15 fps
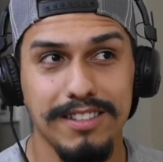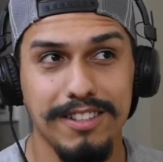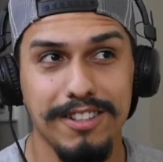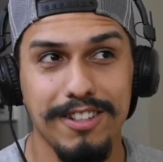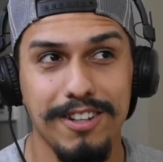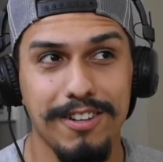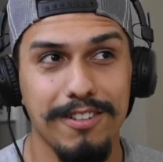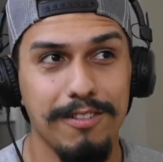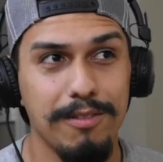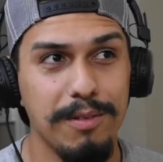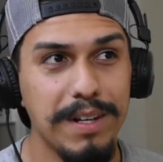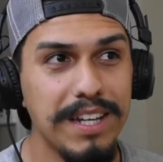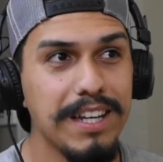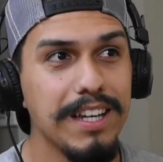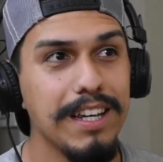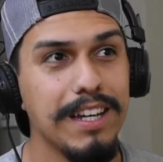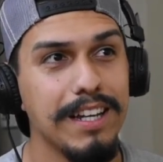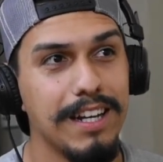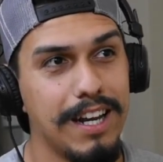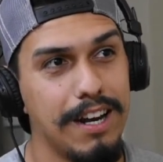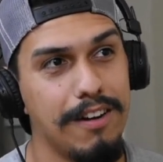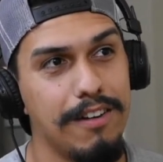We gig
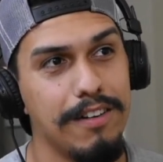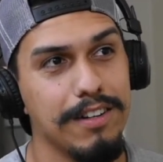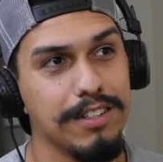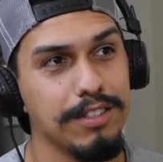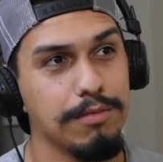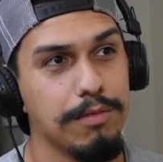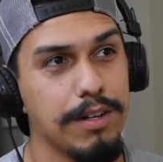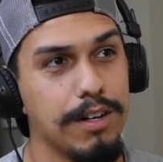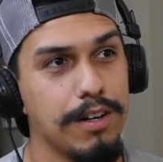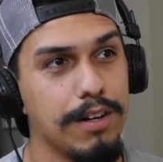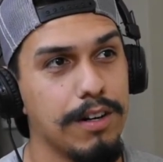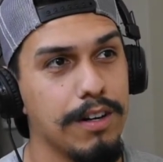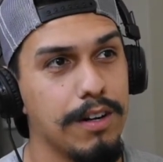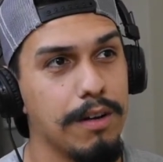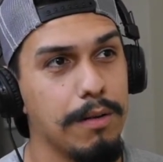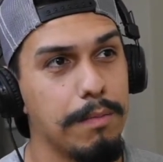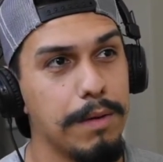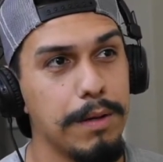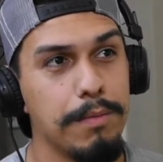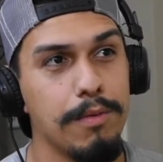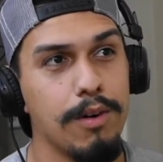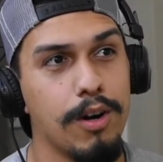in areas where
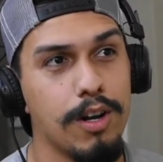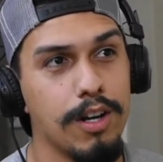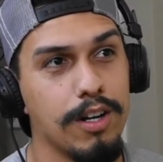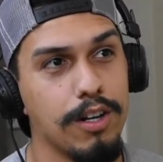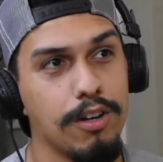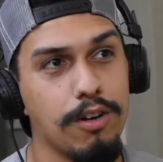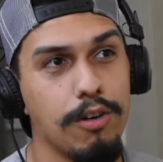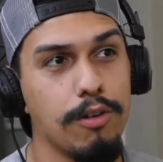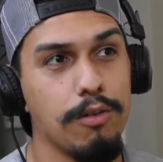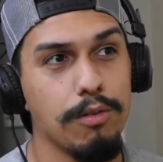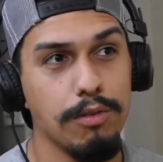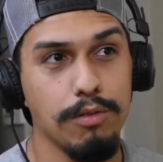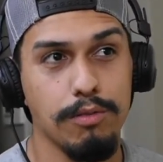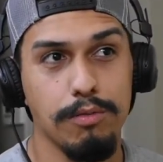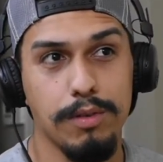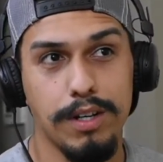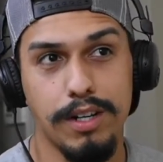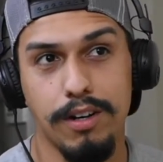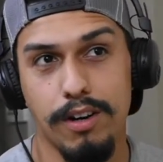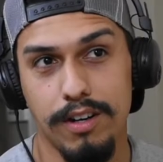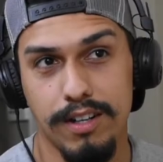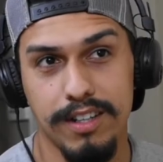people are gonna go
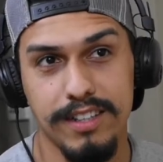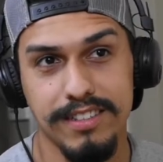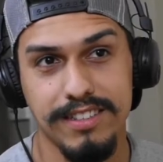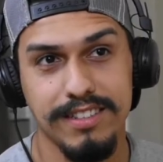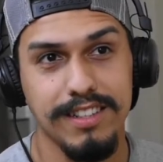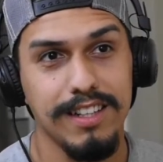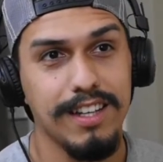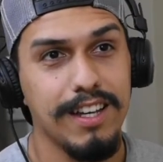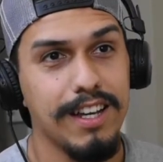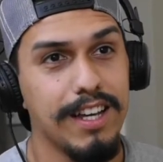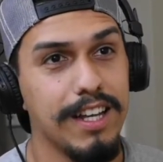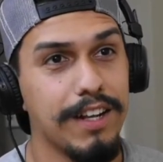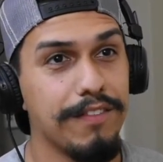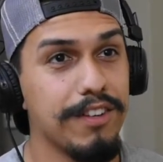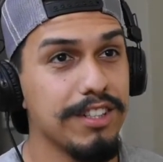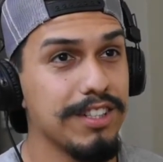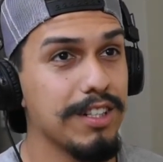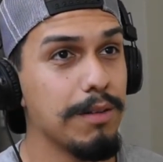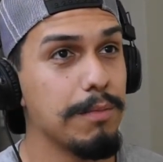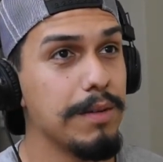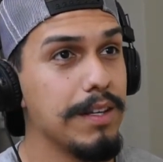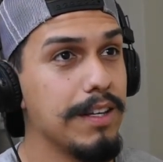regardless. And if there's gonna
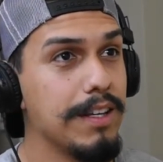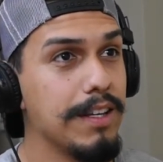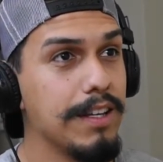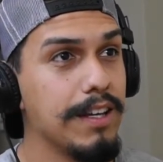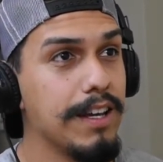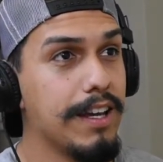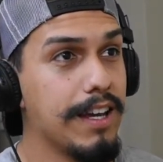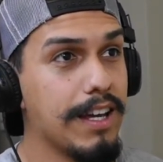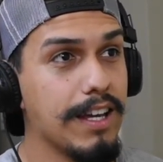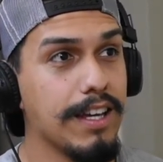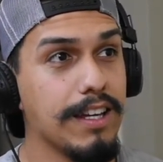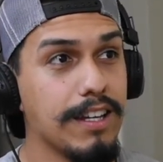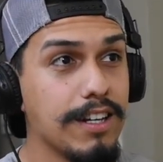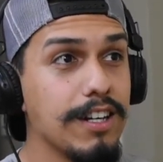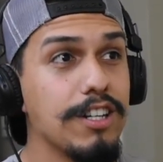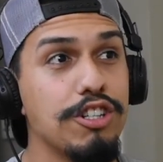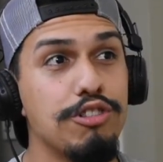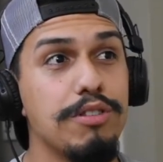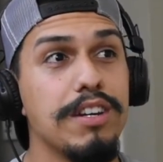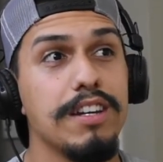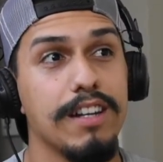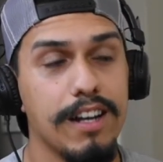be a
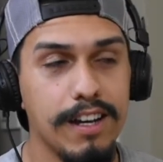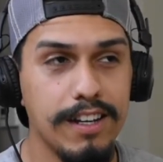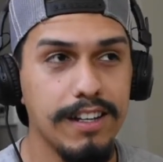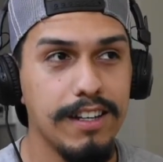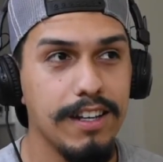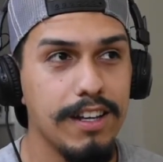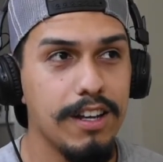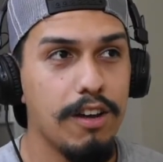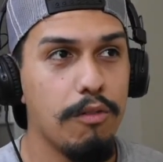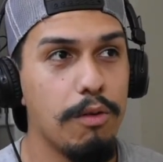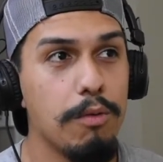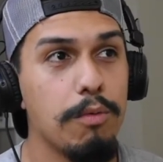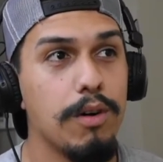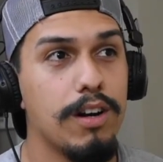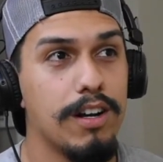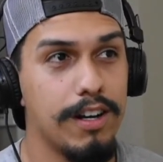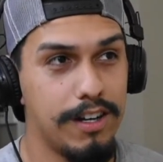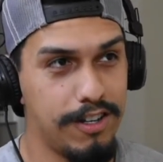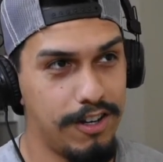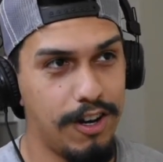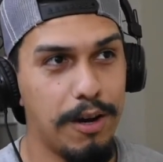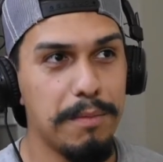country night, we want to
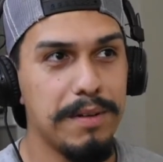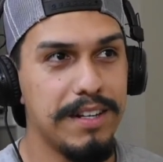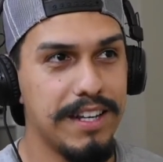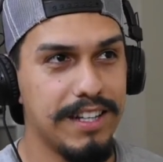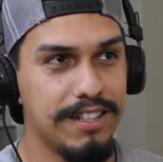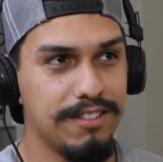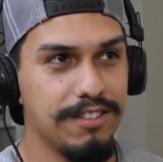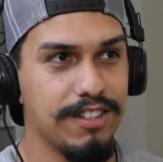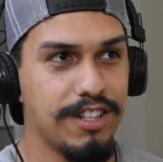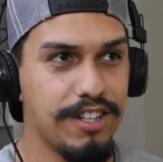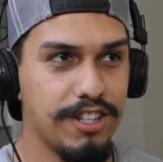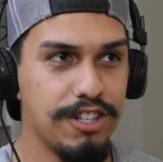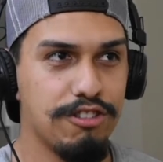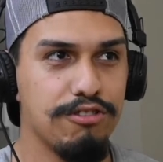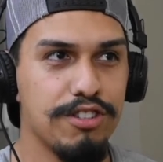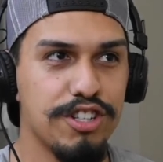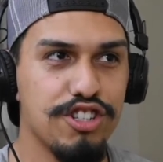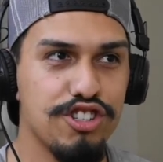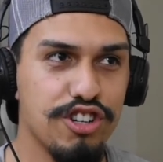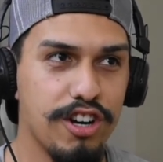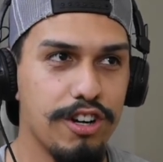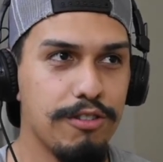accommodate to the country
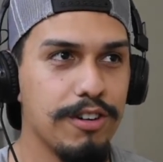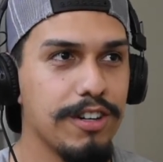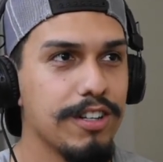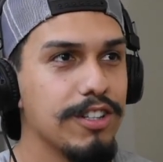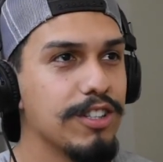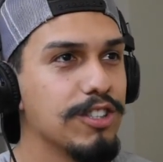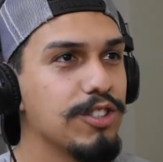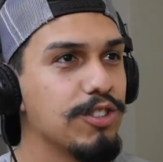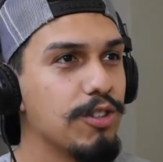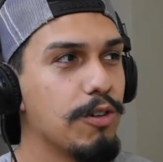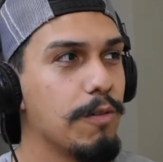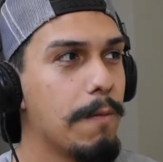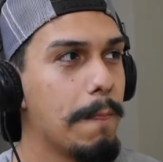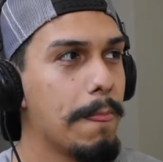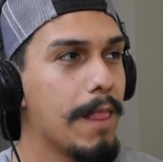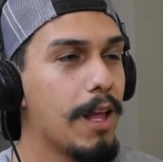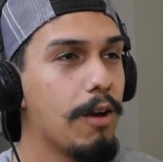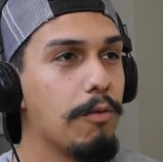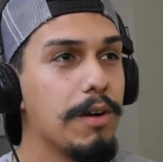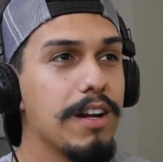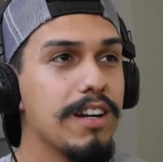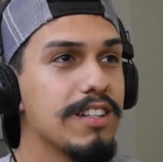genre. So
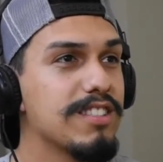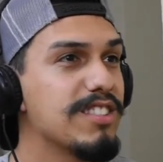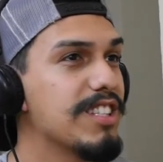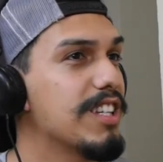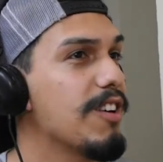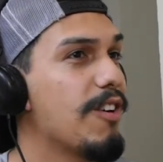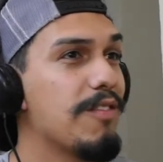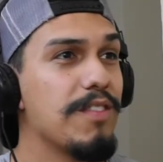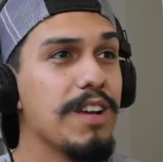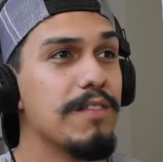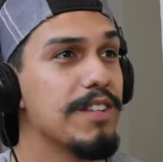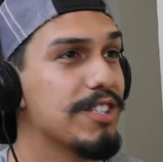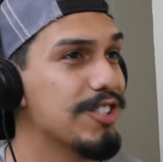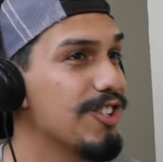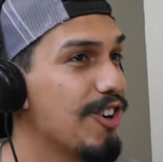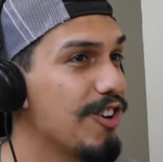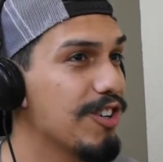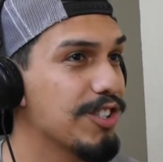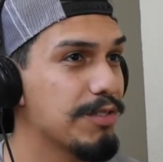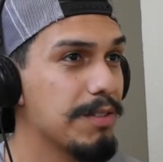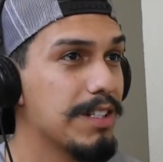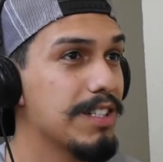we're gonna sing our favorite
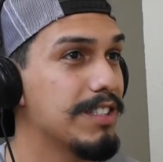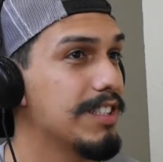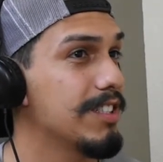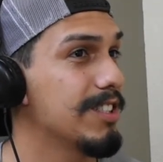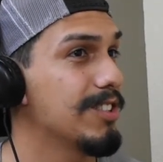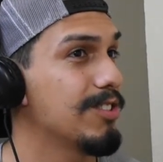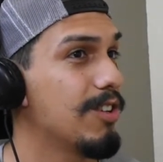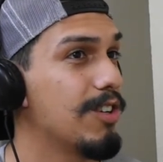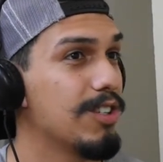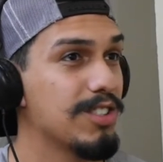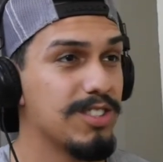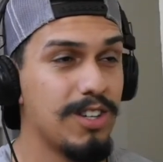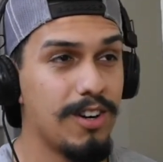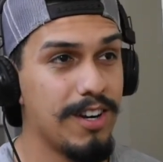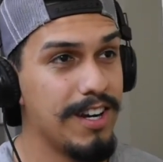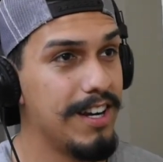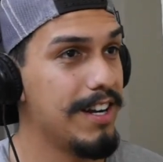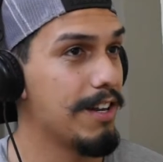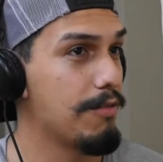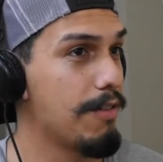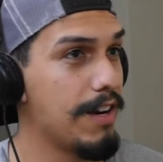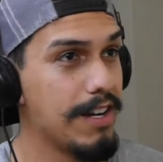songs. We're gonna sing the songs that are
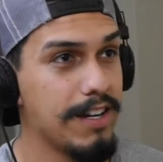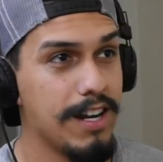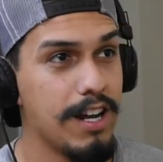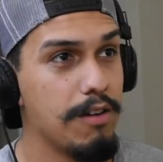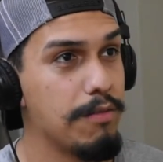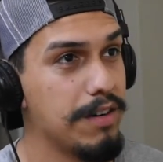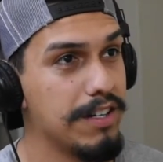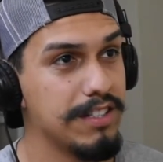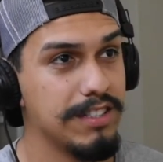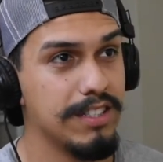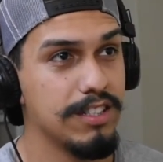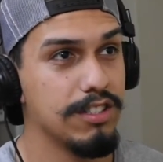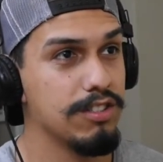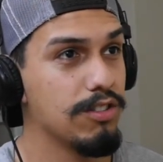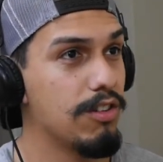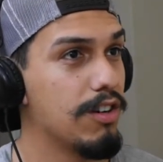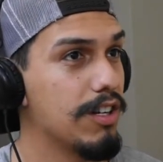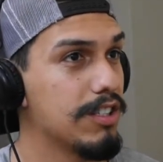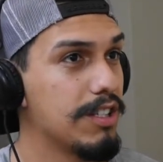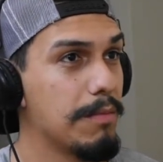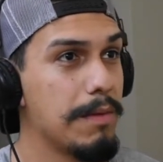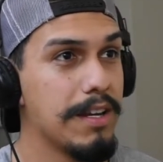hitting right now. We're gonna sing the
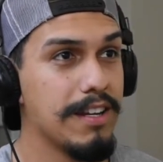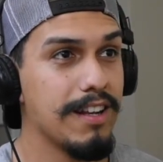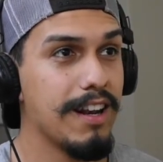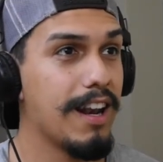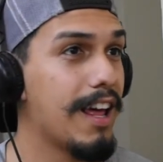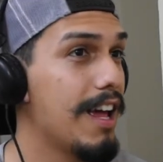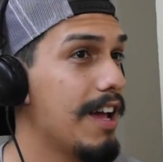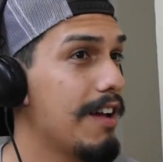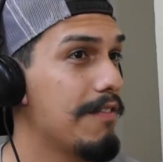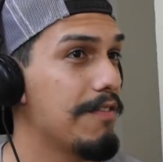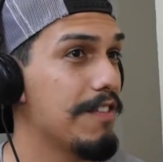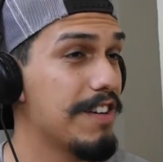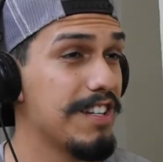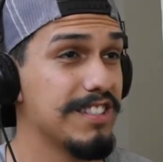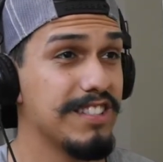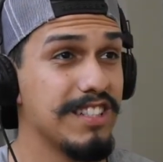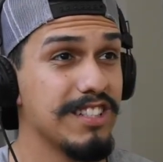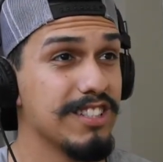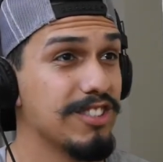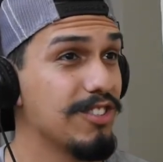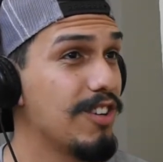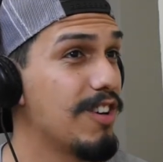songs that make you laugh. We're gonna sing the
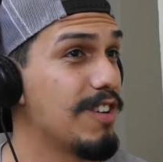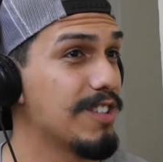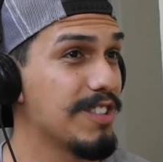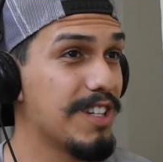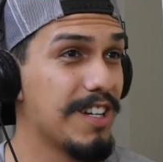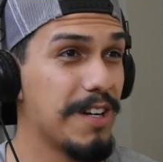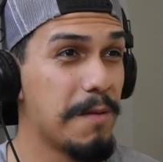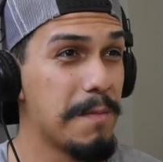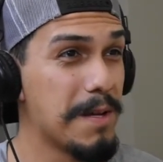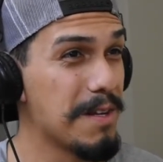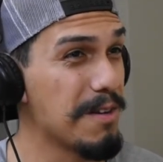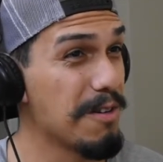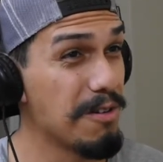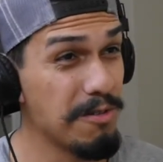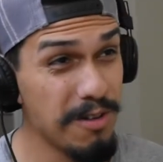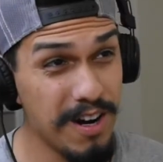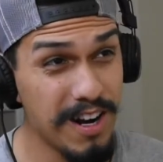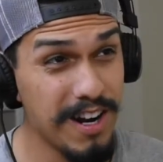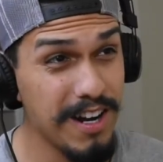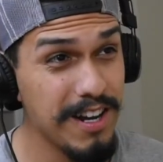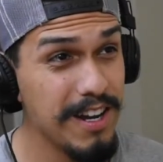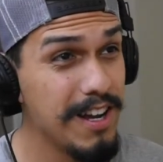songs that are gonna make you
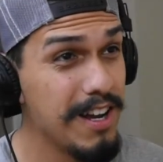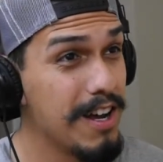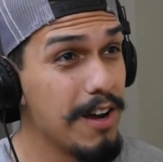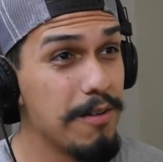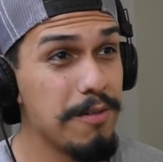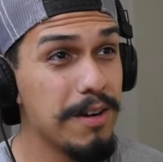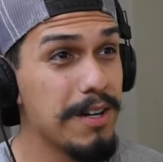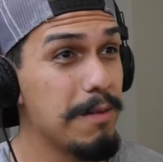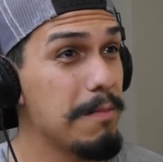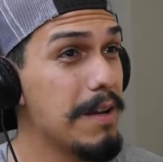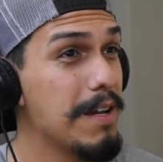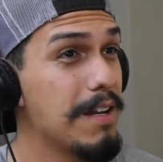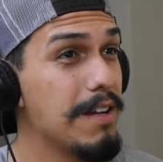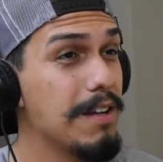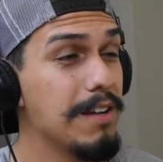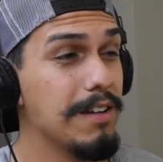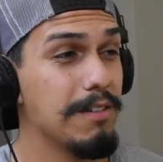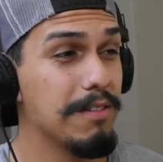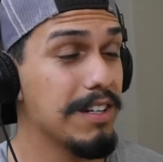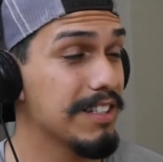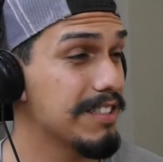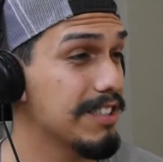cry. We're
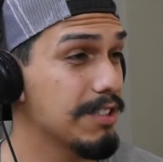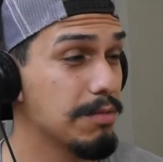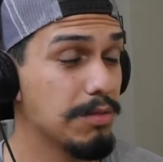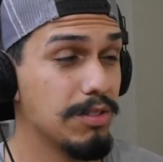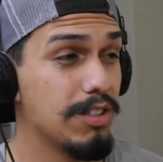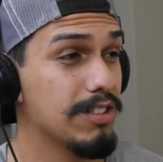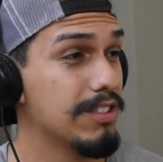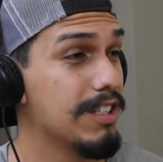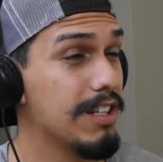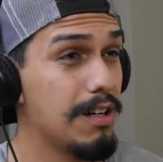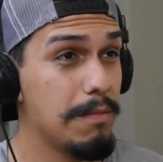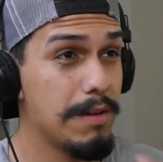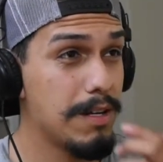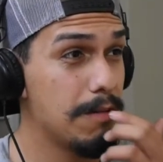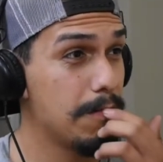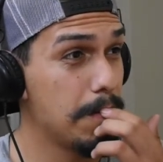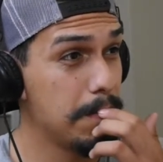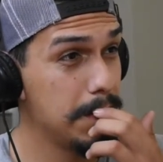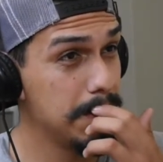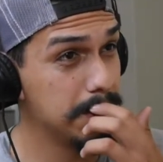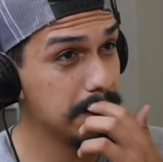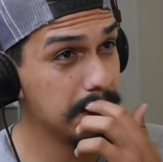gonna sing some songs that are gonna make you
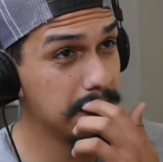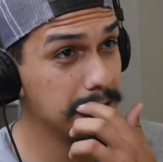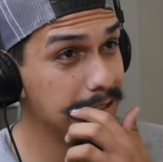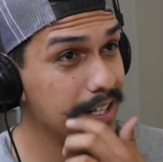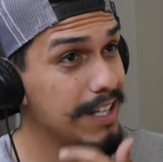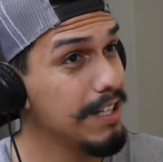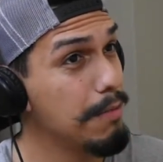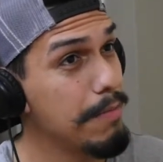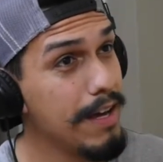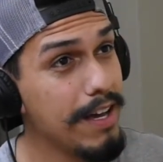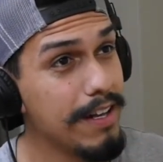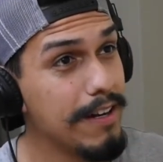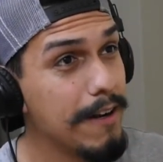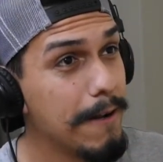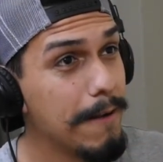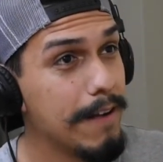reminisce the good and the bad.